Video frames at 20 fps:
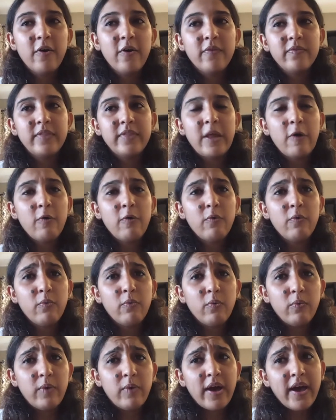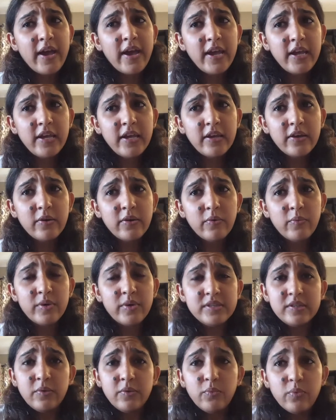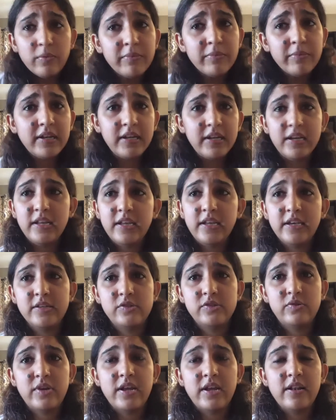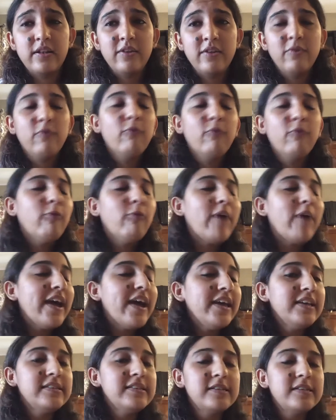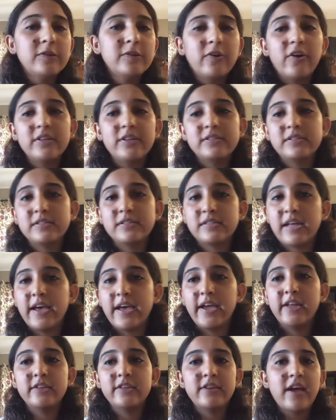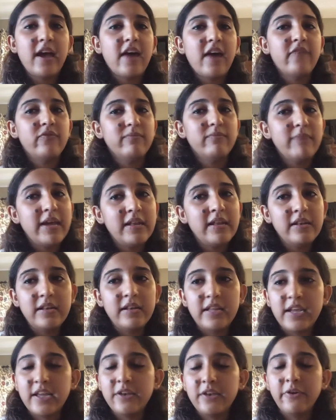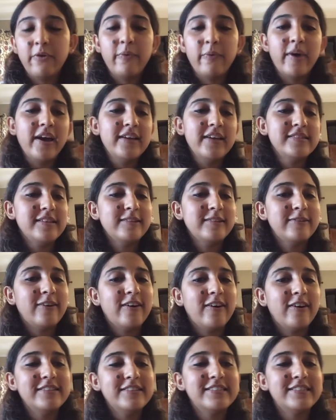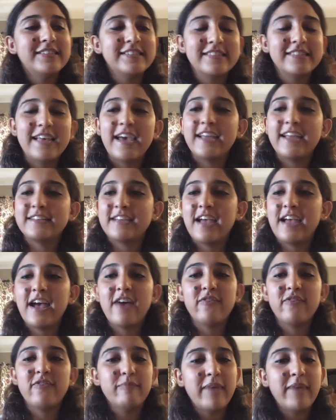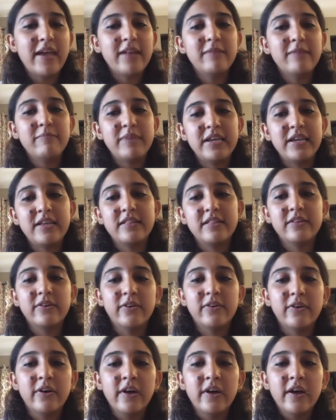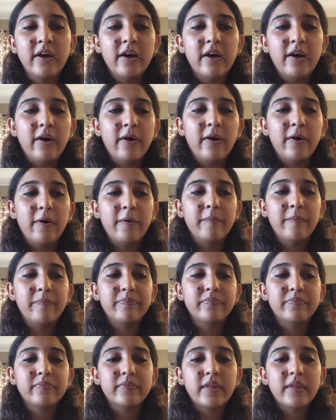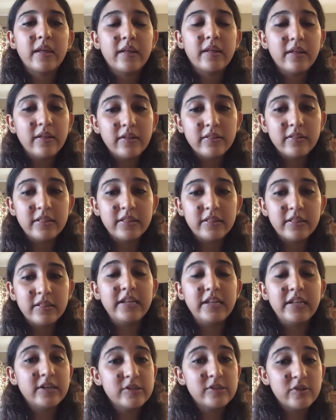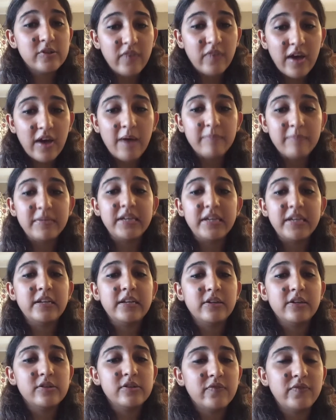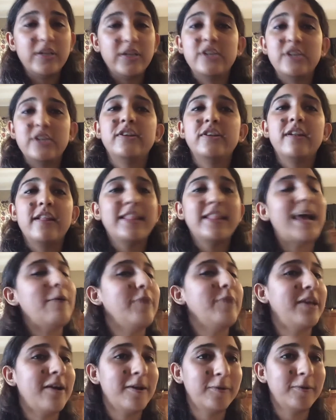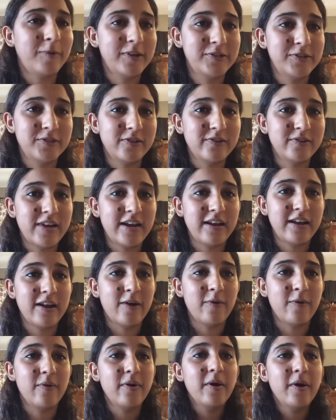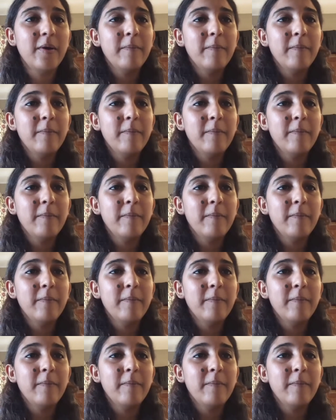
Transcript: Now, why was a woman leading Israel? Why is it God's design to have men lead? Why is it God's design to have men be the leaders of army, leaders of nation? That we can't question right now.